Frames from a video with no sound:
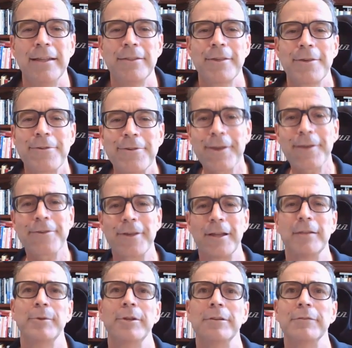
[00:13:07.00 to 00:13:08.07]
The sixth
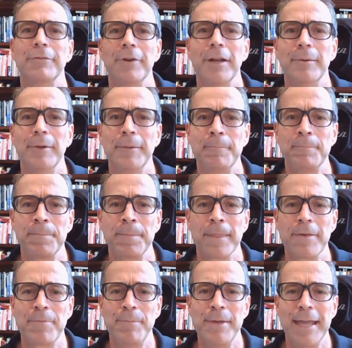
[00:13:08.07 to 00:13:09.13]
element of framing
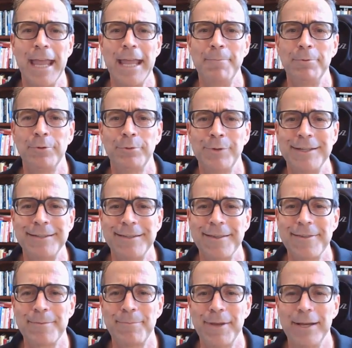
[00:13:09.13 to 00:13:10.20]
is being able to
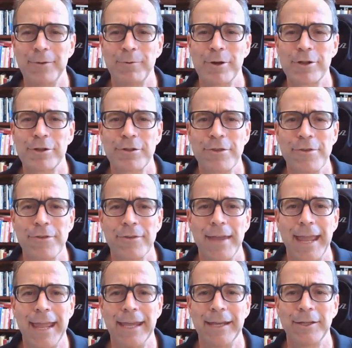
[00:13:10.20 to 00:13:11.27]
anticipate questions
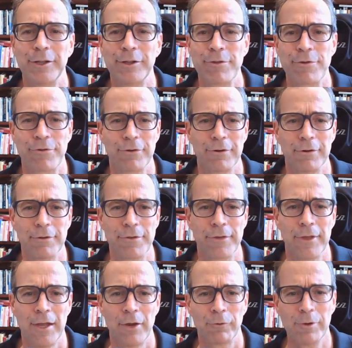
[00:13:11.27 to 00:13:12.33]
and
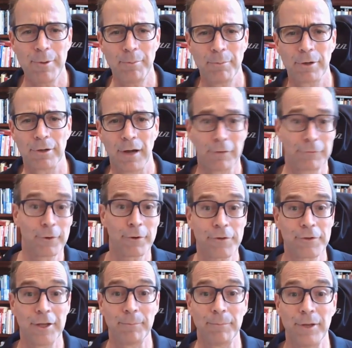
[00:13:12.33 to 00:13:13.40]
concerns. Remember, our first
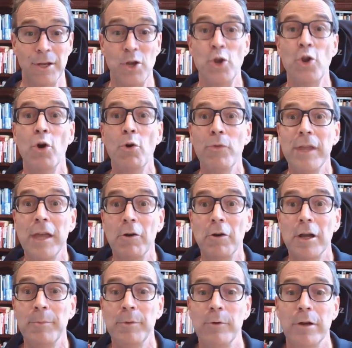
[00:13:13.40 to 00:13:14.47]
tip: know the
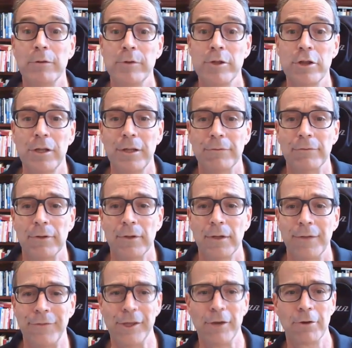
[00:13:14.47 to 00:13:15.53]
outcome you want to achieve.
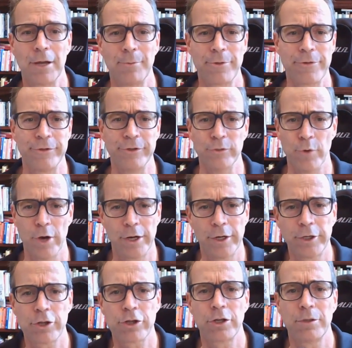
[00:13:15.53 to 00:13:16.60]
If the outcome is that you want
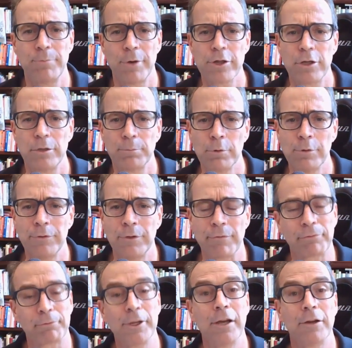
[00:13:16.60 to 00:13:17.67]
additional budget approval of
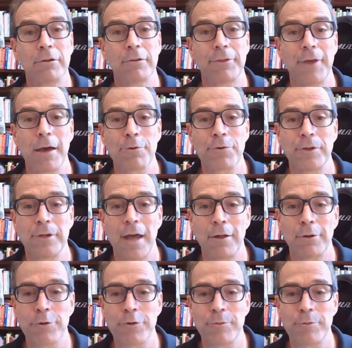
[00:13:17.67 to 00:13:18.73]

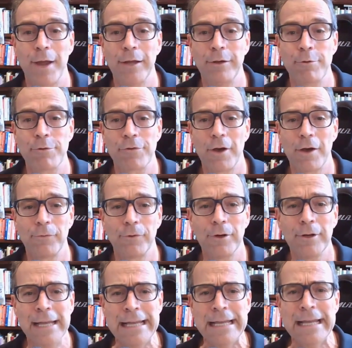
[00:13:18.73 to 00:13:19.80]
$300,000 to buy new software,